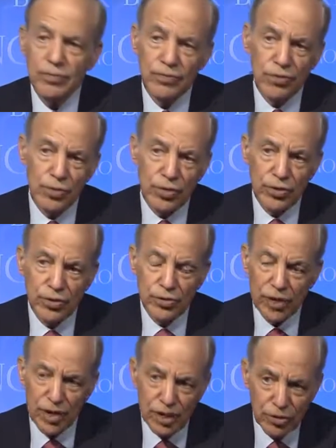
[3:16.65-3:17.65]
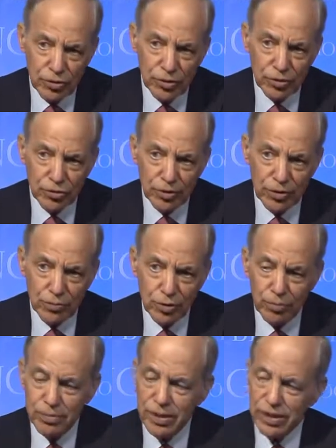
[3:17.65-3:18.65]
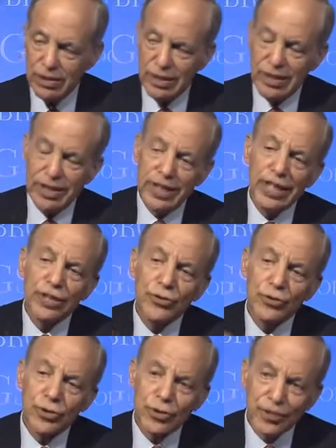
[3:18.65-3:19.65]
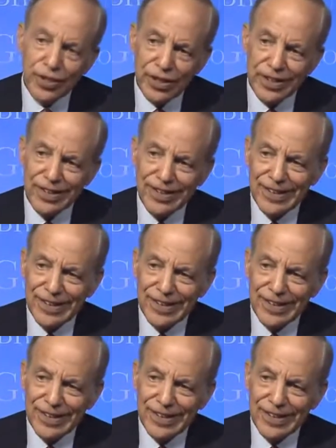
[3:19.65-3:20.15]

for the Chinese leadership will be internally,